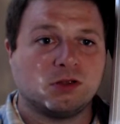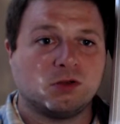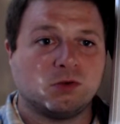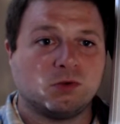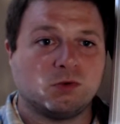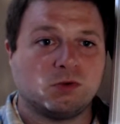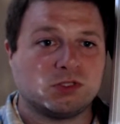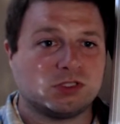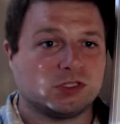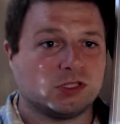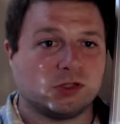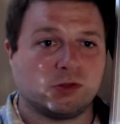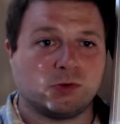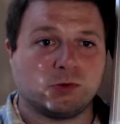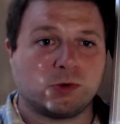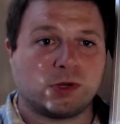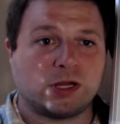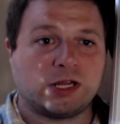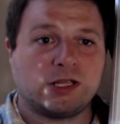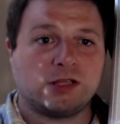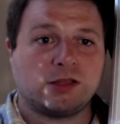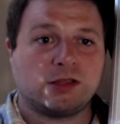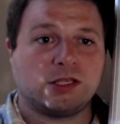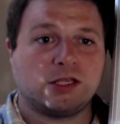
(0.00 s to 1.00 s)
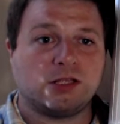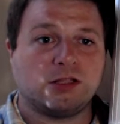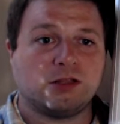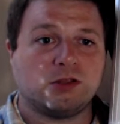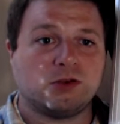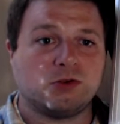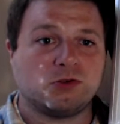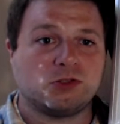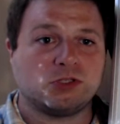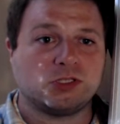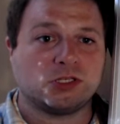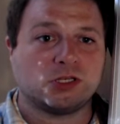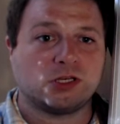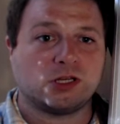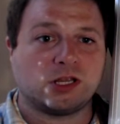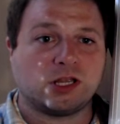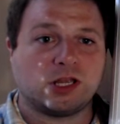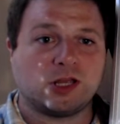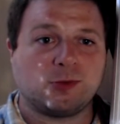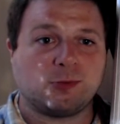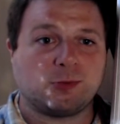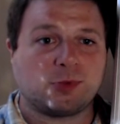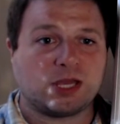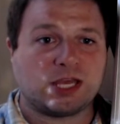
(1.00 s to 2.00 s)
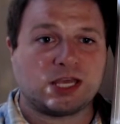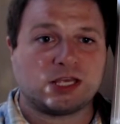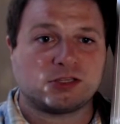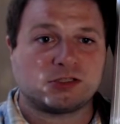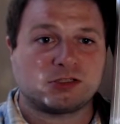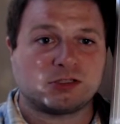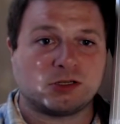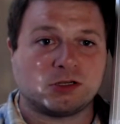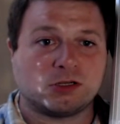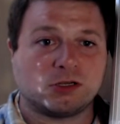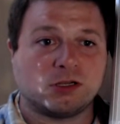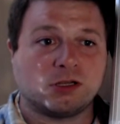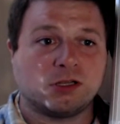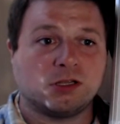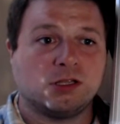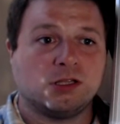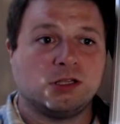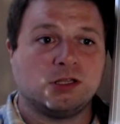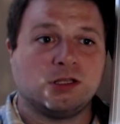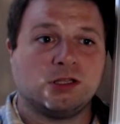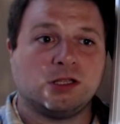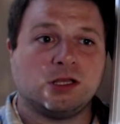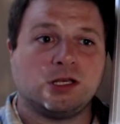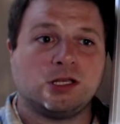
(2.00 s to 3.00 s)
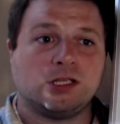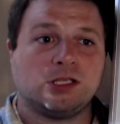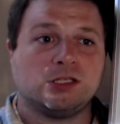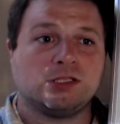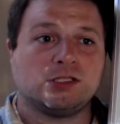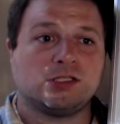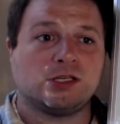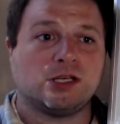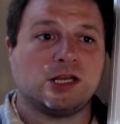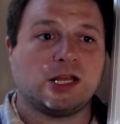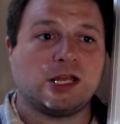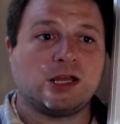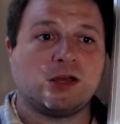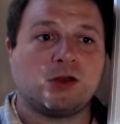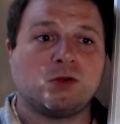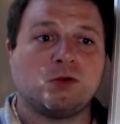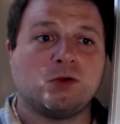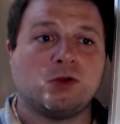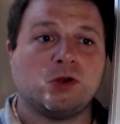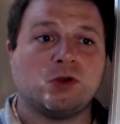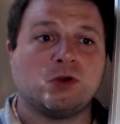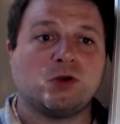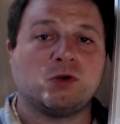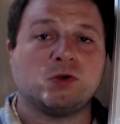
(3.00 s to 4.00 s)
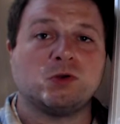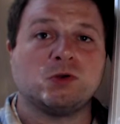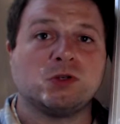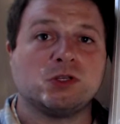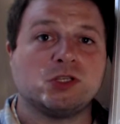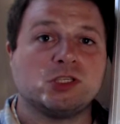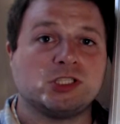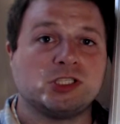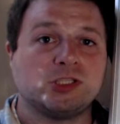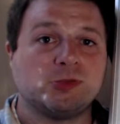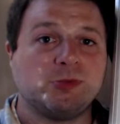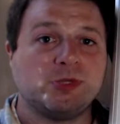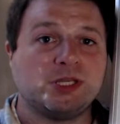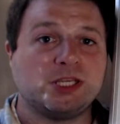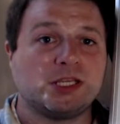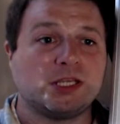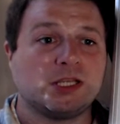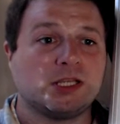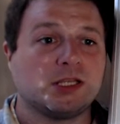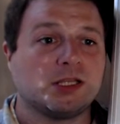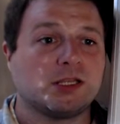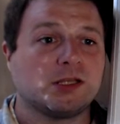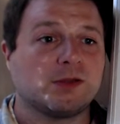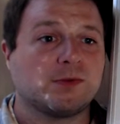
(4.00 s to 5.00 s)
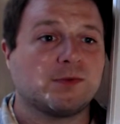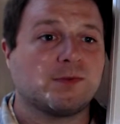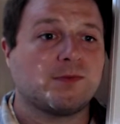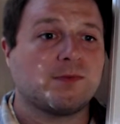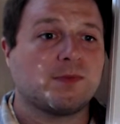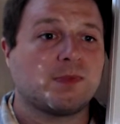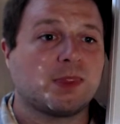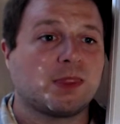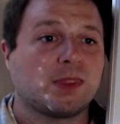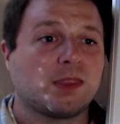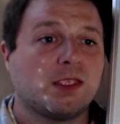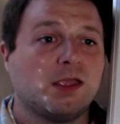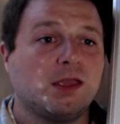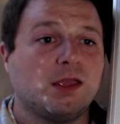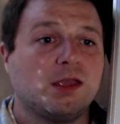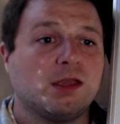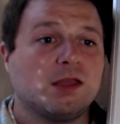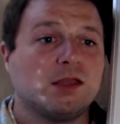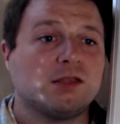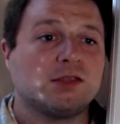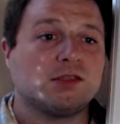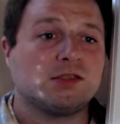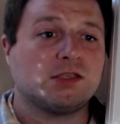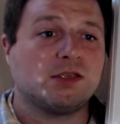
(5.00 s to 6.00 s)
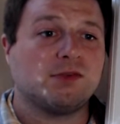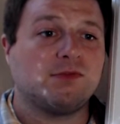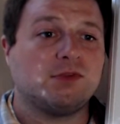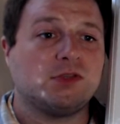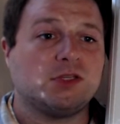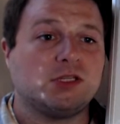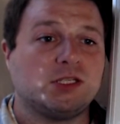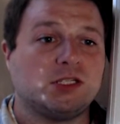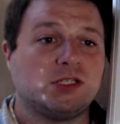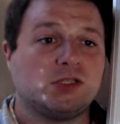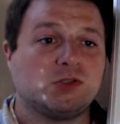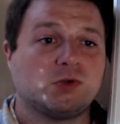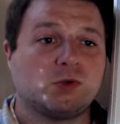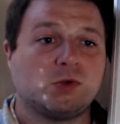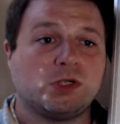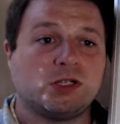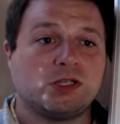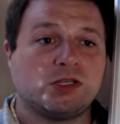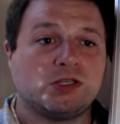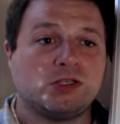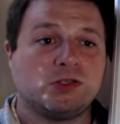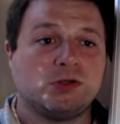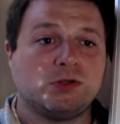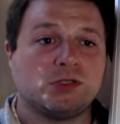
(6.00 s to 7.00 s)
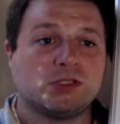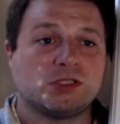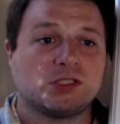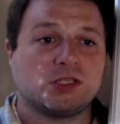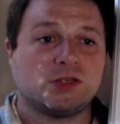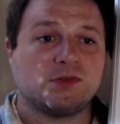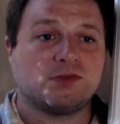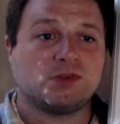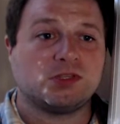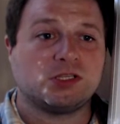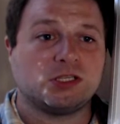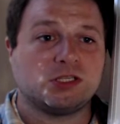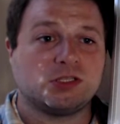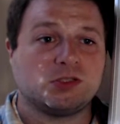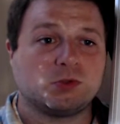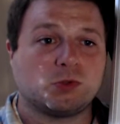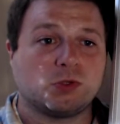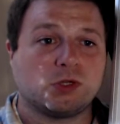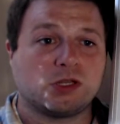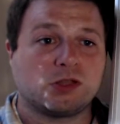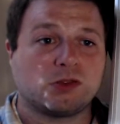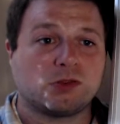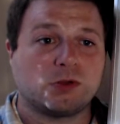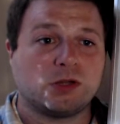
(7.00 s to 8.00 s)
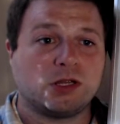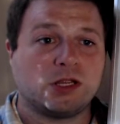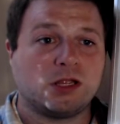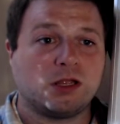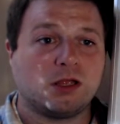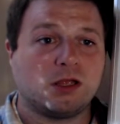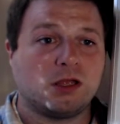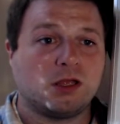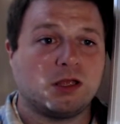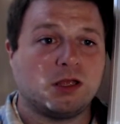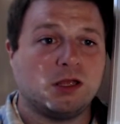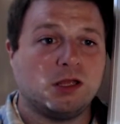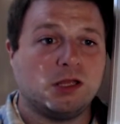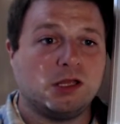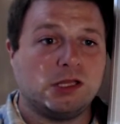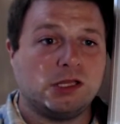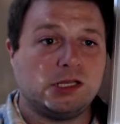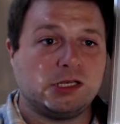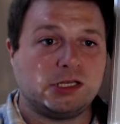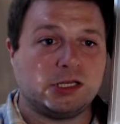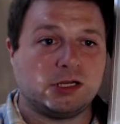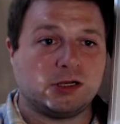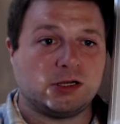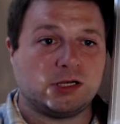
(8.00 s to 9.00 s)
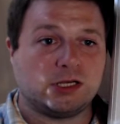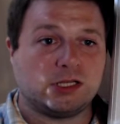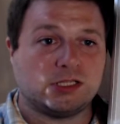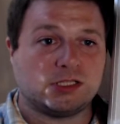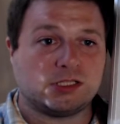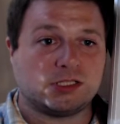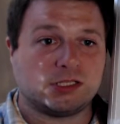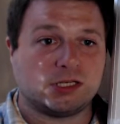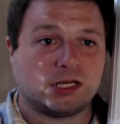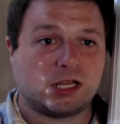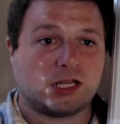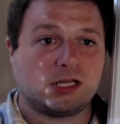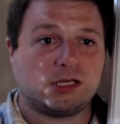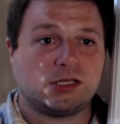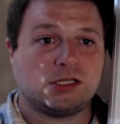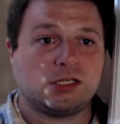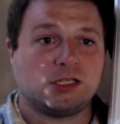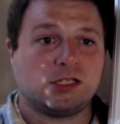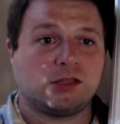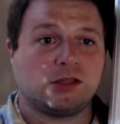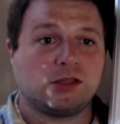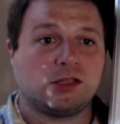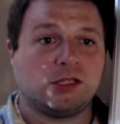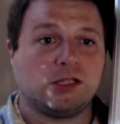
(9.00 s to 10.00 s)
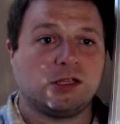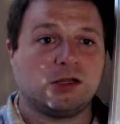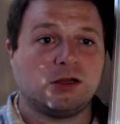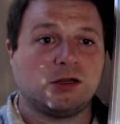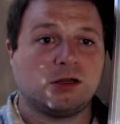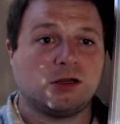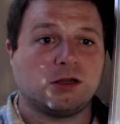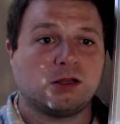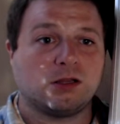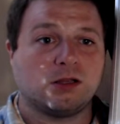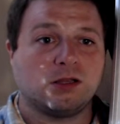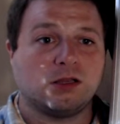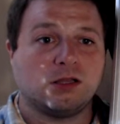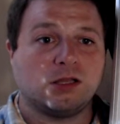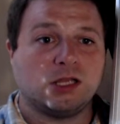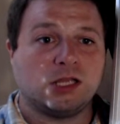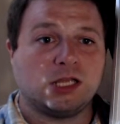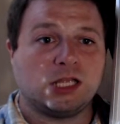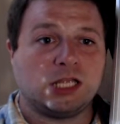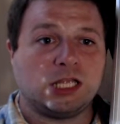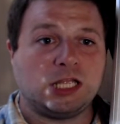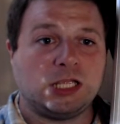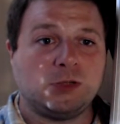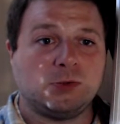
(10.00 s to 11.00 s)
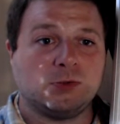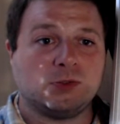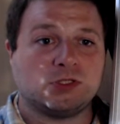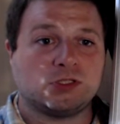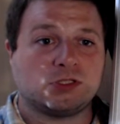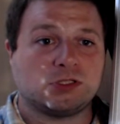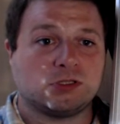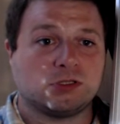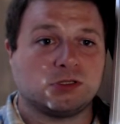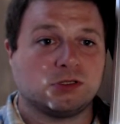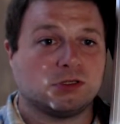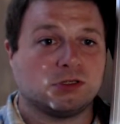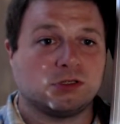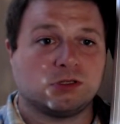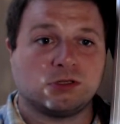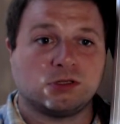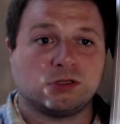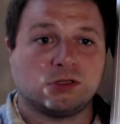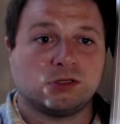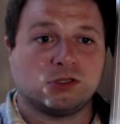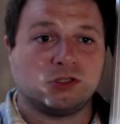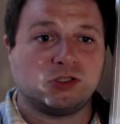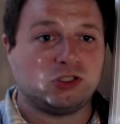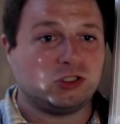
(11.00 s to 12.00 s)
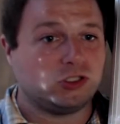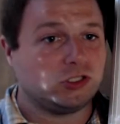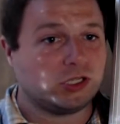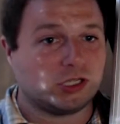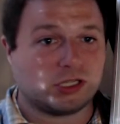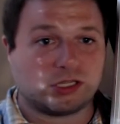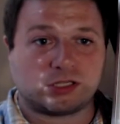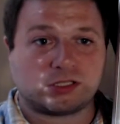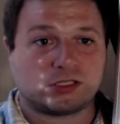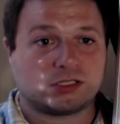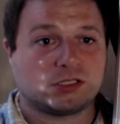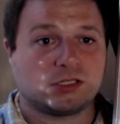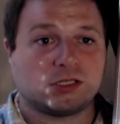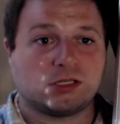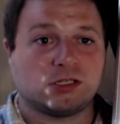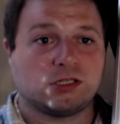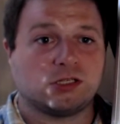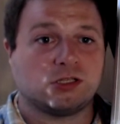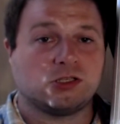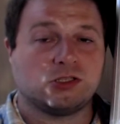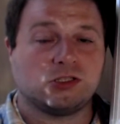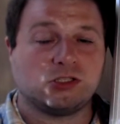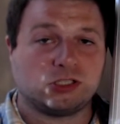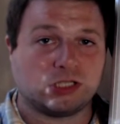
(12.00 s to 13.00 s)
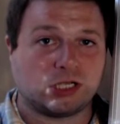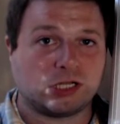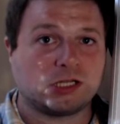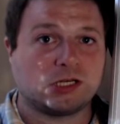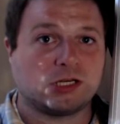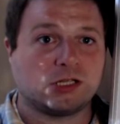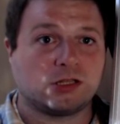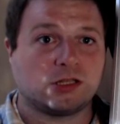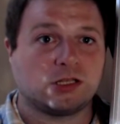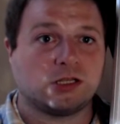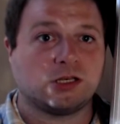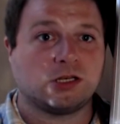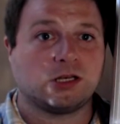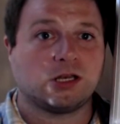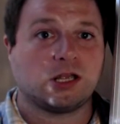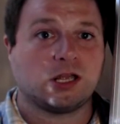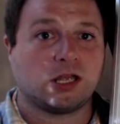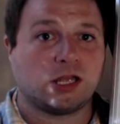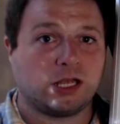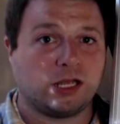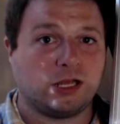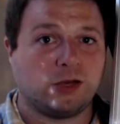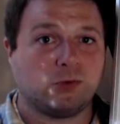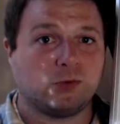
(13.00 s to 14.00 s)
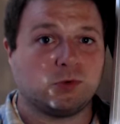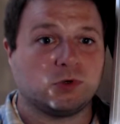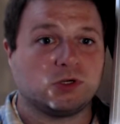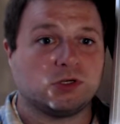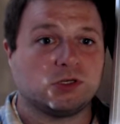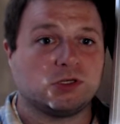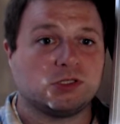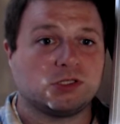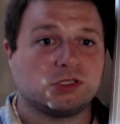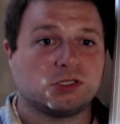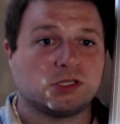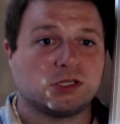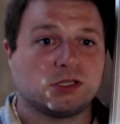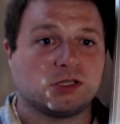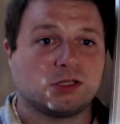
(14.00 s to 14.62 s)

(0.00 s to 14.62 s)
was the great theologian and pastor that he is now known to be. In 1722 and 1723, during his 19th year, he was just Jonathan Edwards.